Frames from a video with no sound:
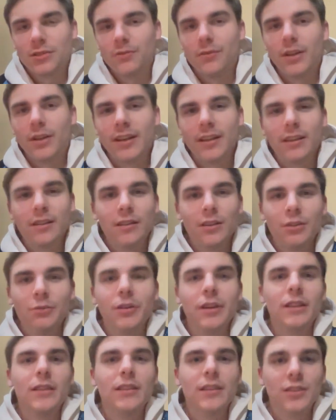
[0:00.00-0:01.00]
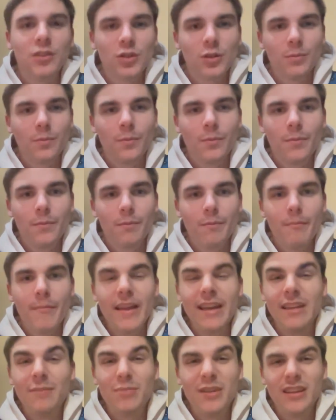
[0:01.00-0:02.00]
of like, you need this
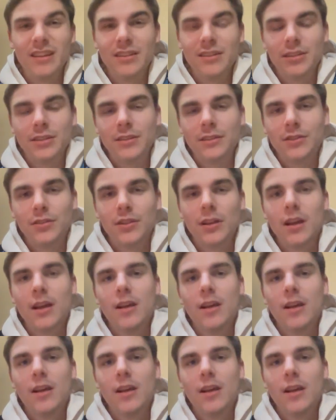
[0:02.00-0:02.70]
many pieces